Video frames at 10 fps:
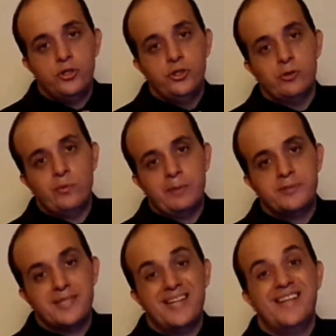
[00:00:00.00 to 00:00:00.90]
your
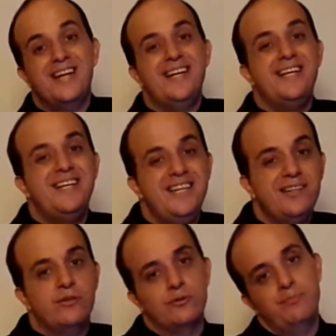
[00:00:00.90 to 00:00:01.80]
website that need
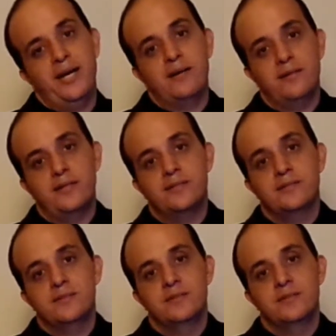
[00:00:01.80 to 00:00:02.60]
those backlinks.